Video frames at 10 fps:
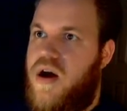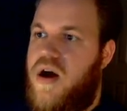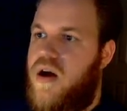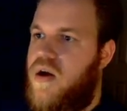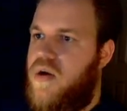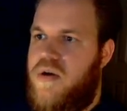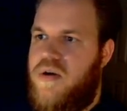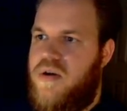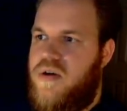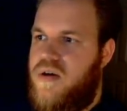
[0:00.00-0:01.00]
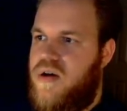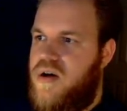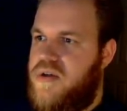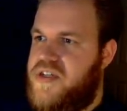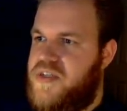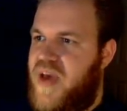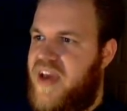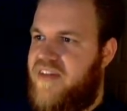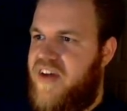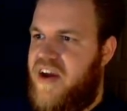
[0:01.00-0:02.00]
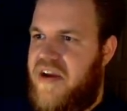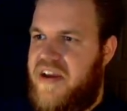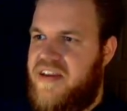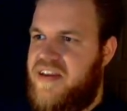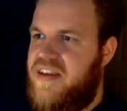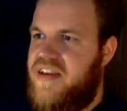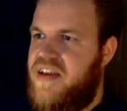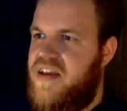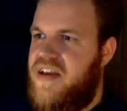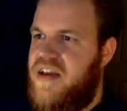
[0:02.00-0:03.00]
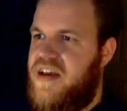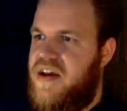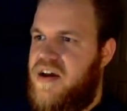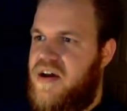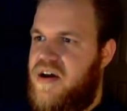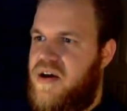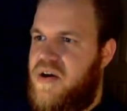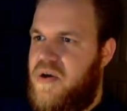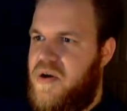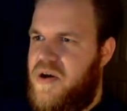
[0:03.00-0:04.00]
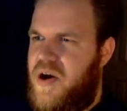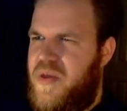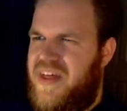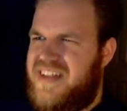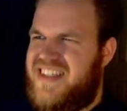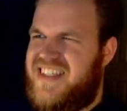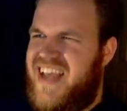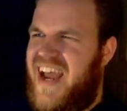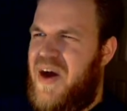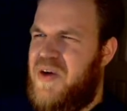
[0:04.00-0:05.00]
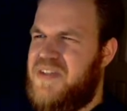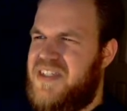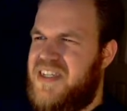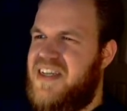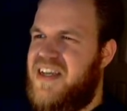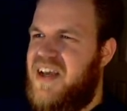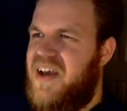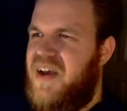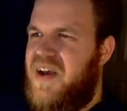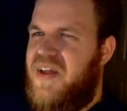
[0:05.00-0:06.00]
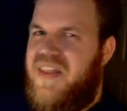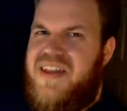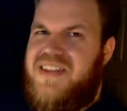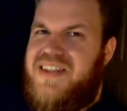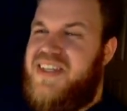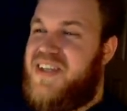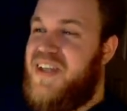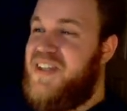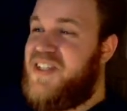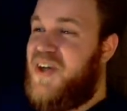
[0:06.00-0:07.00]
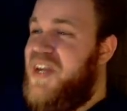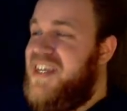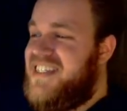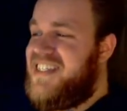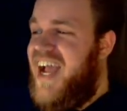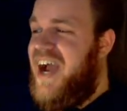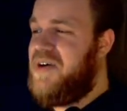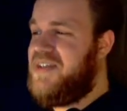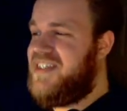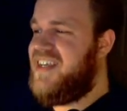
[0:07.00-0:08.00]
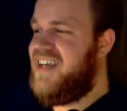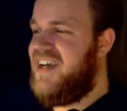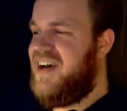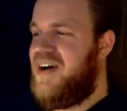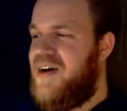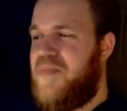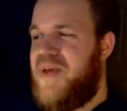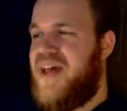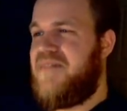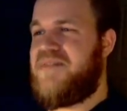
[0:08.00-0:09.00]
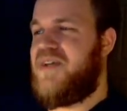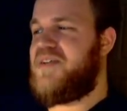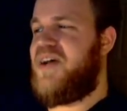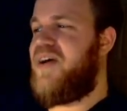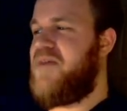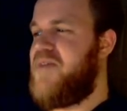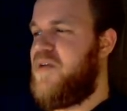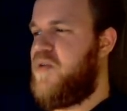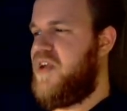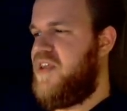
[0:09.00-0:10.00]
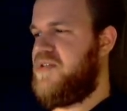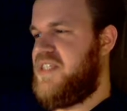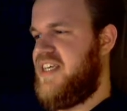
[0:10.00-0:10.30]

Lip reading: Uh-oh. Oh, she's backfiring. Uh-oh. Oh, that sound. That is a disconcerting sound. Oh, Bill, I'm so sorry, man. What do you